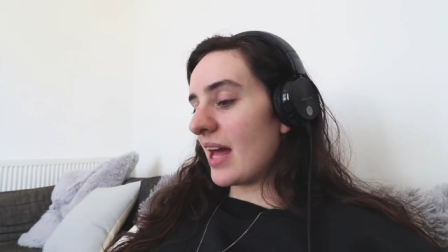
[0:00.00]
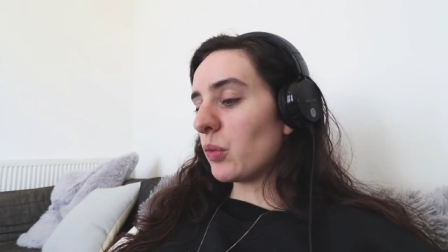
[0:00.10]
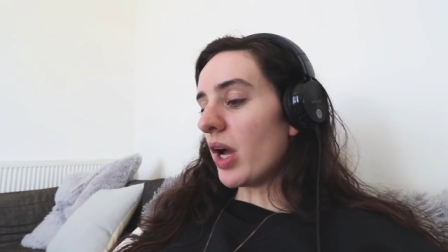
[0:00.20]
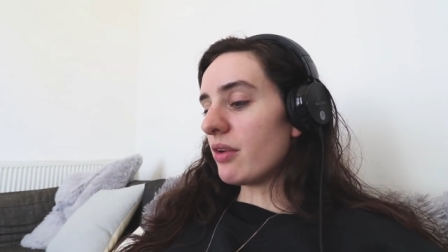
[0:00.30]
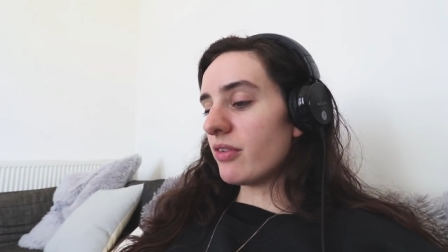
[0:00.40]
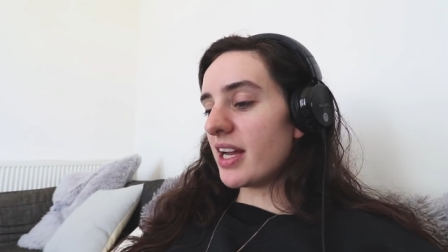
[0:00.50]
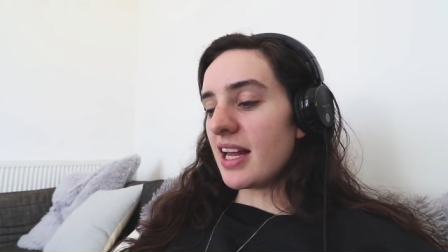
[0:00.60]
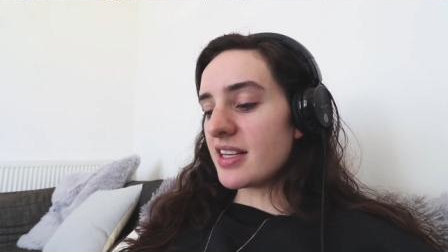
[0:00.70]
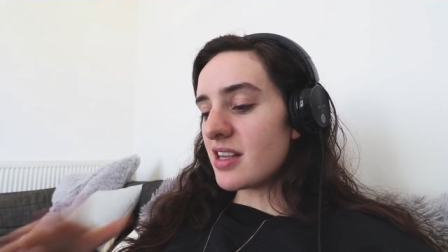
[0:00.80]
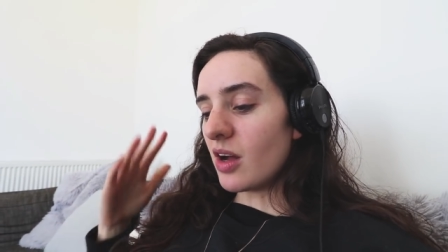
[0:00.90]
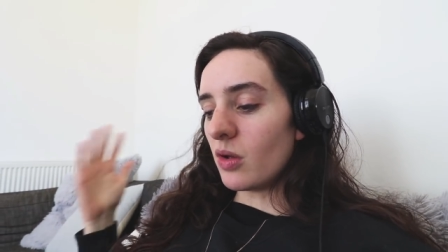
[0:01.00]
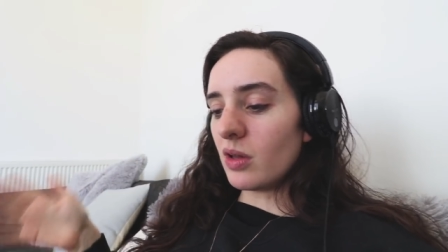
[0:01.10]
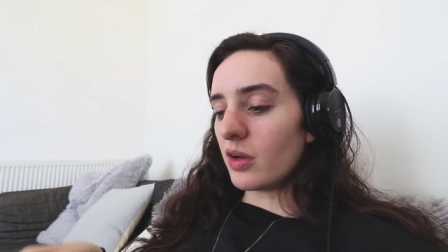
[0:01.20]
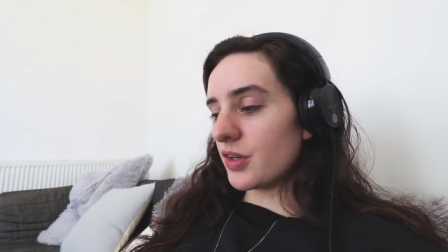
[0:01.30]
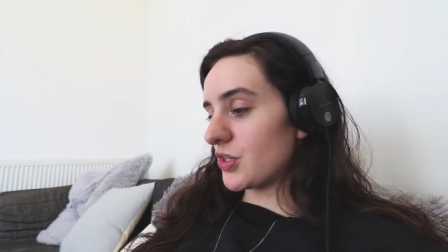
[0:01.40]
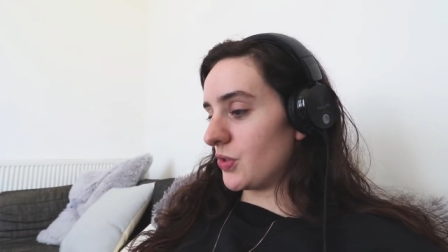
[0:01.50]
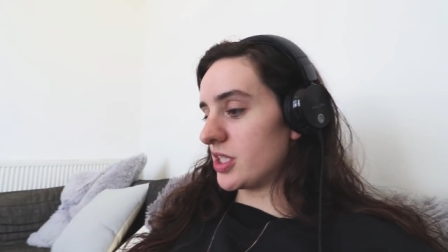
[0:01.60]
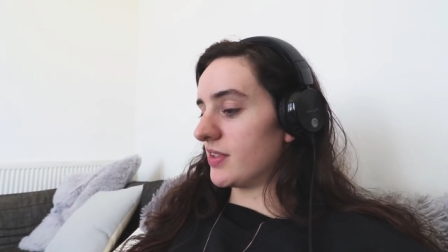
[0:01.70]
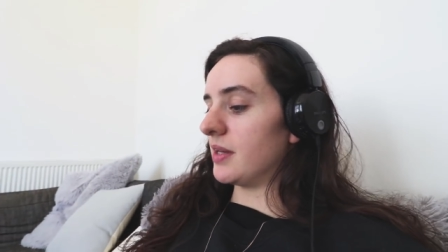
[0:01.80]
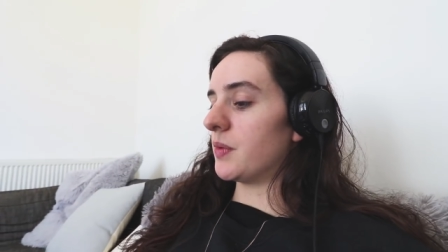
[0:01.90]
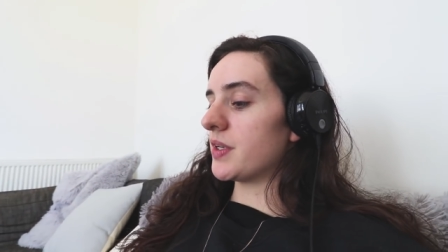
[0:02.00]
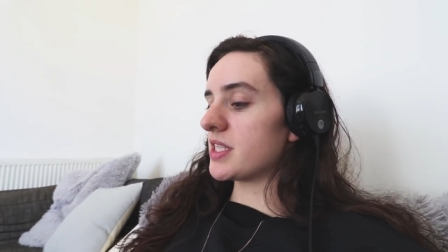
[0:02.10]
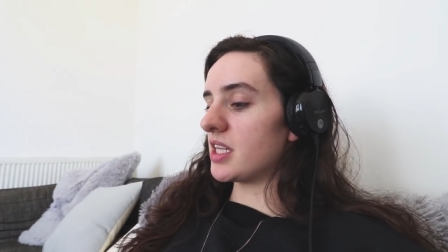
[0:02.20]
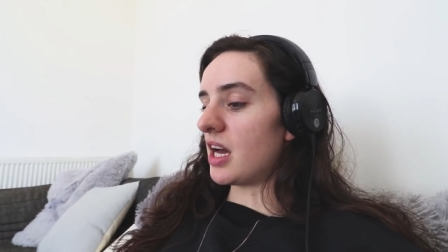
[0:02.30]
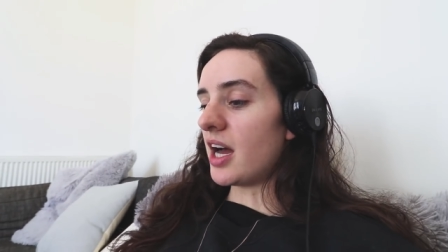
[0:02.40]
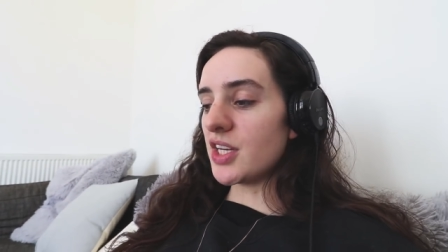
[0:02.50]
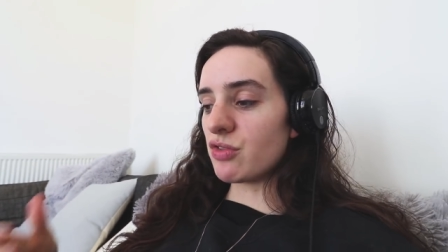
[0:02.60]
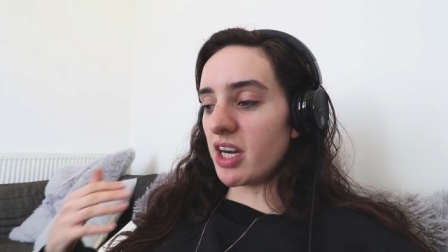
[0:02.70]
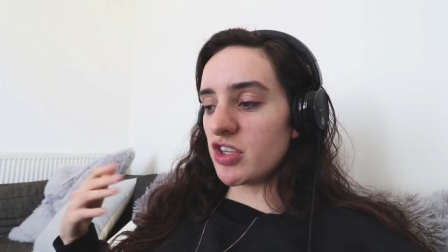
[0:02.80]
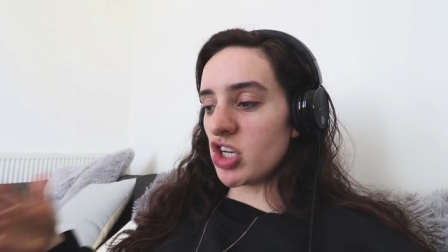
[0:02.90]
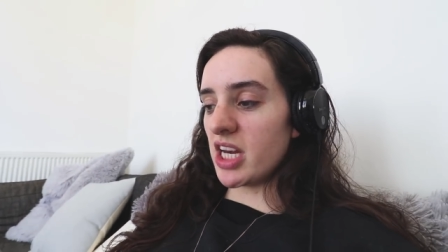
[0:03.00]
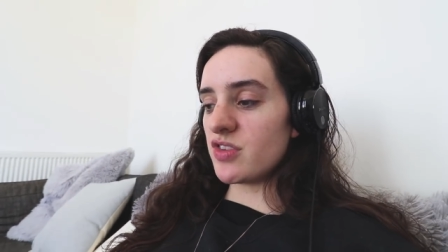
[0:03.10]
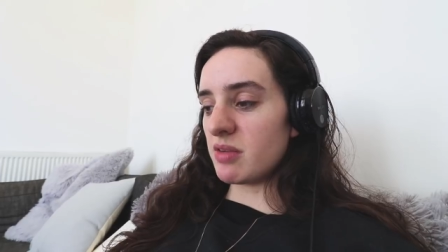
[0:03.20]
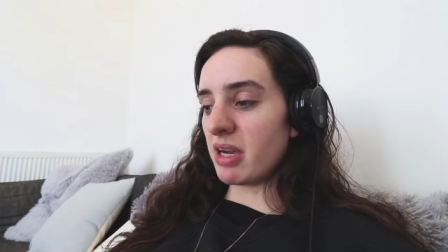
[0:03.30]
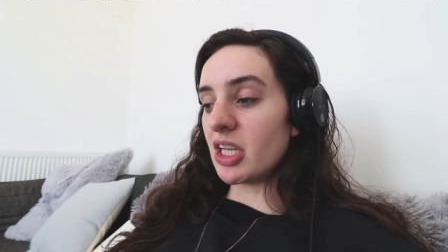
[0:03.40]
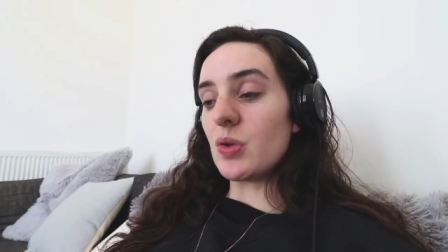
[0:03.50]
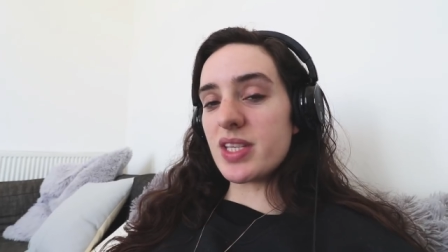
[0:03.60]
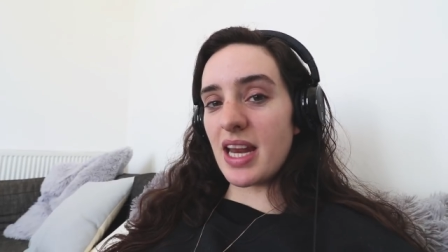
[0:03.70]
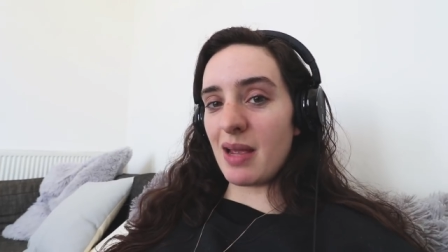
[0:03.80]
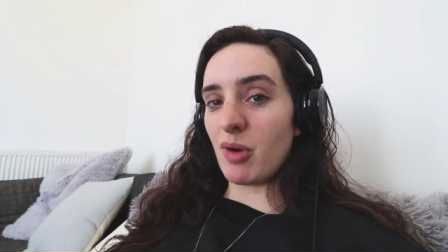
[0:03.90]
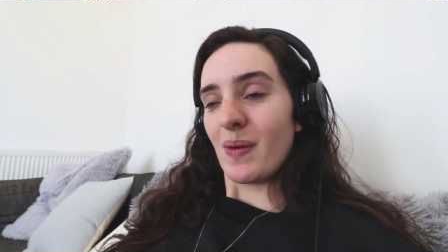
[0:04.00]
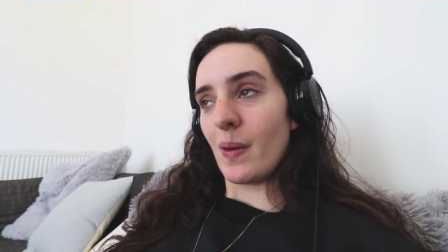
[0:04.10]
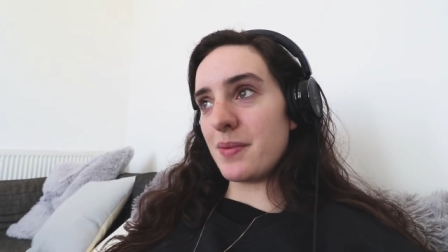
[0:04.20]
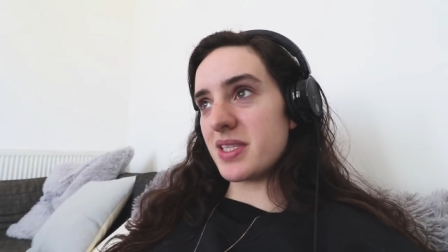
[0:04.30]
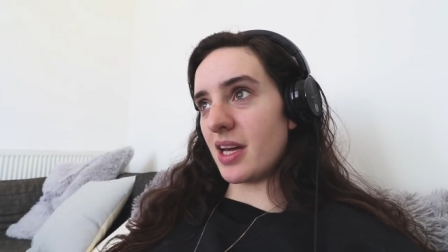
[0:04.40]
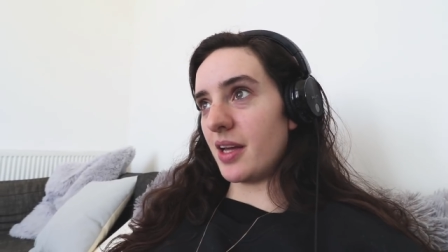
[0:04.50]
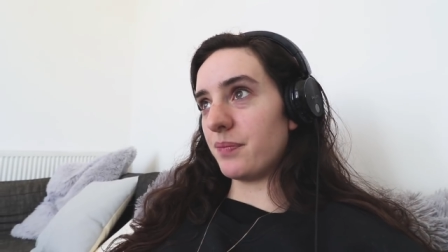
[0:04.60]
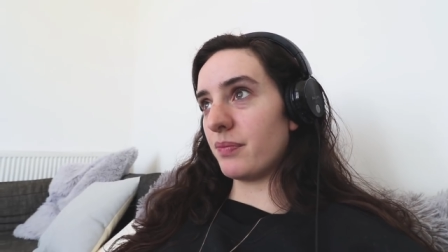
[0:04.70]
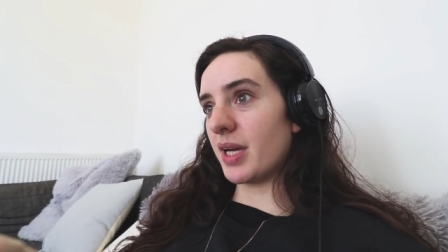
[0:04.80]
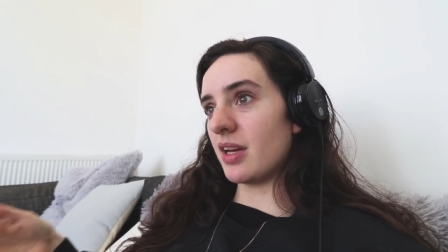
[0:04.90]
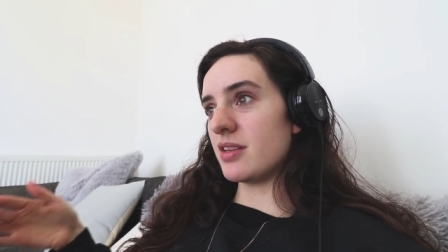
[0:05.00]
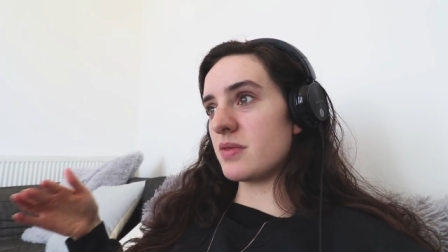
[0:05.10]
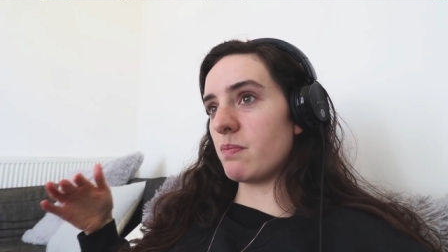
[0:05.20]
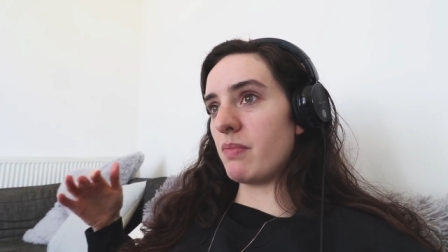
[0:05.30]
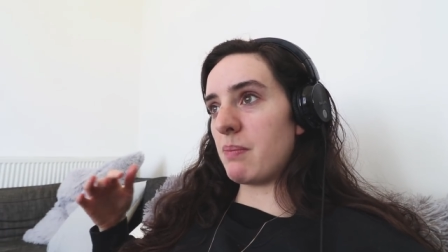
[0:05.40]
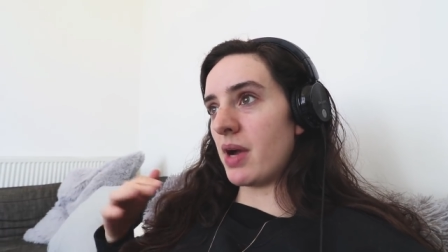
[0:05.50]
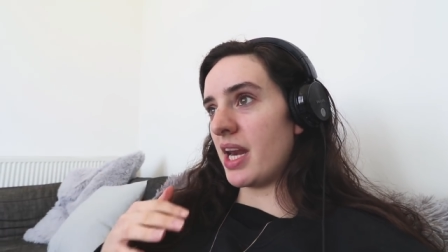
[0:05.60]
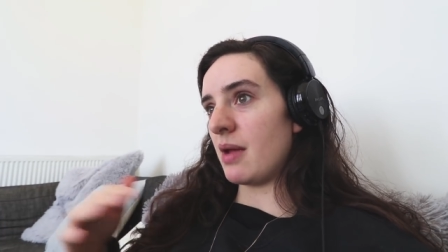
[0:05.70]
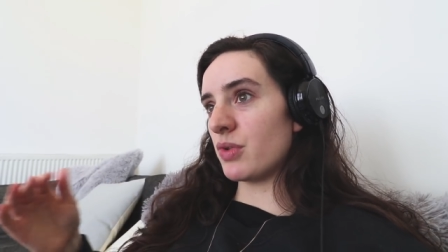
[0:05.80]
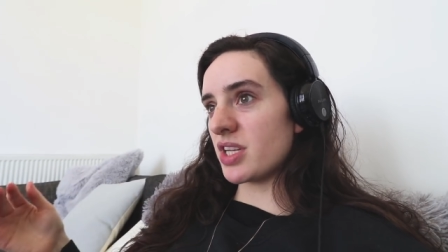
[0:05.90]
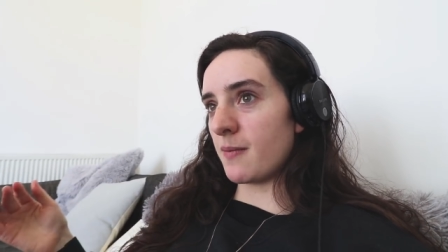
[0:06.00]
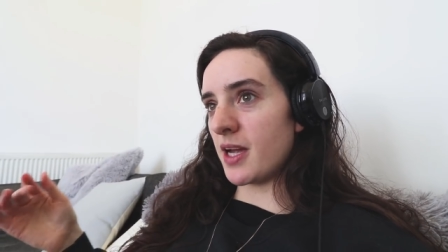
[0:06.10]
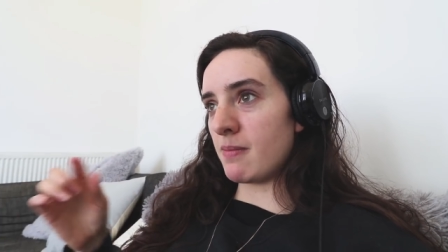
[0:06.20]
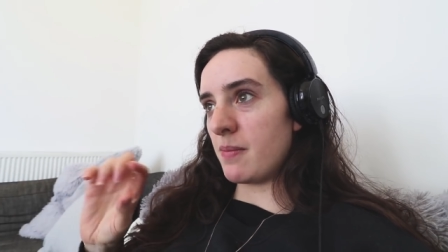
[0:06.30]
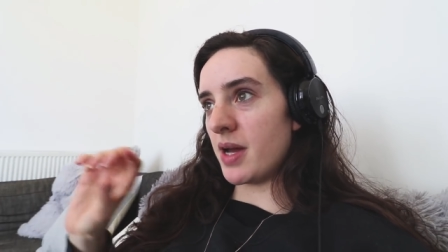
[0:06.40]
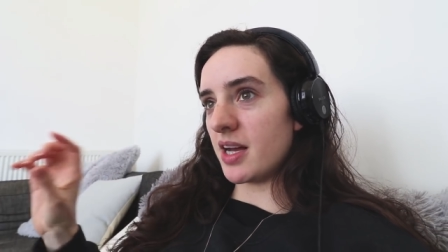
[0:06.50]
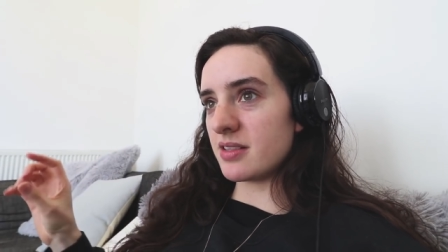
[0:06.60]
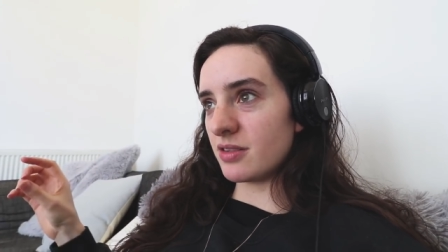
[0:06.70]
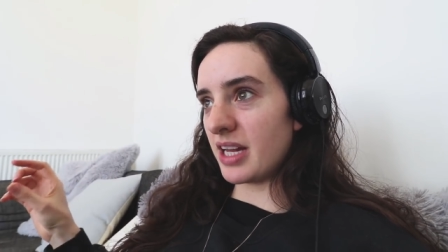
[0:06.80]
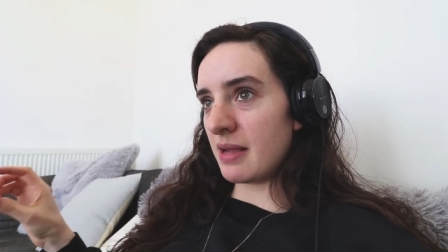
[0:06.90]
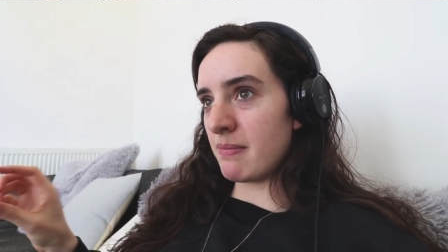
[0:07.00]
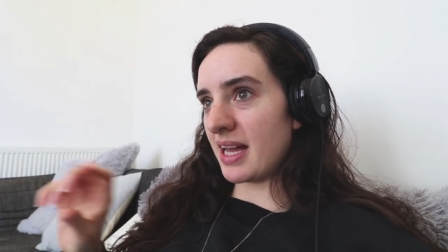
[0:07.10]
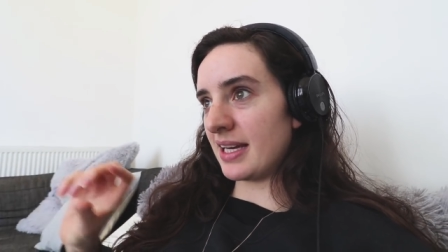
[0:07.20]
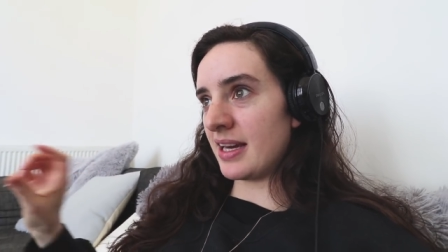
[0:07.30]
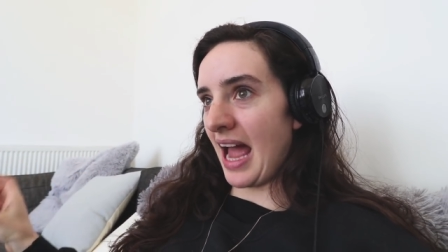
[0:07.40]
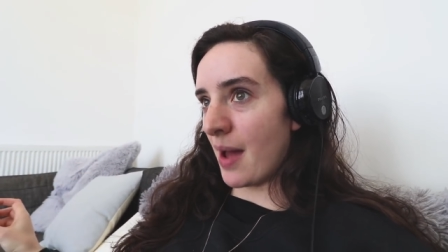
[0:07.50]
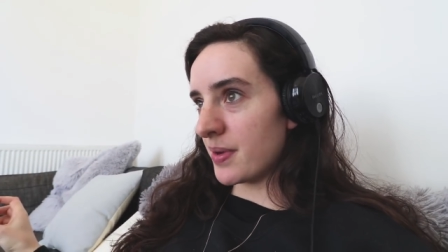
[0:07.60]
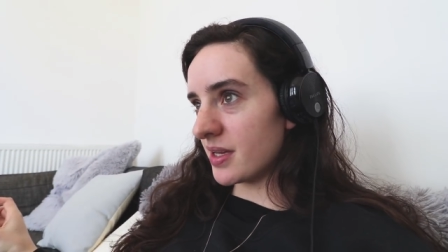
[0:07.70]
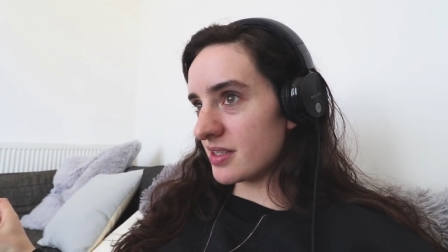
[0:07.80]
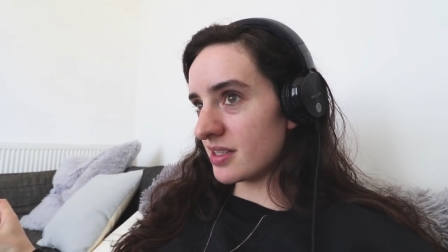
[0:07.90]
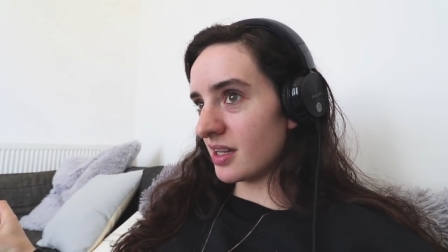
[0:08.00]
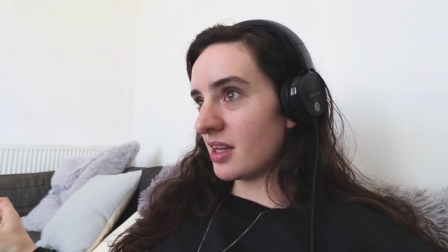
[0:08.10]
And what I realized, the whole long and short of it, was that I tried changing my username on my website because my name was coming up, my personal name, Madeleine Abbott,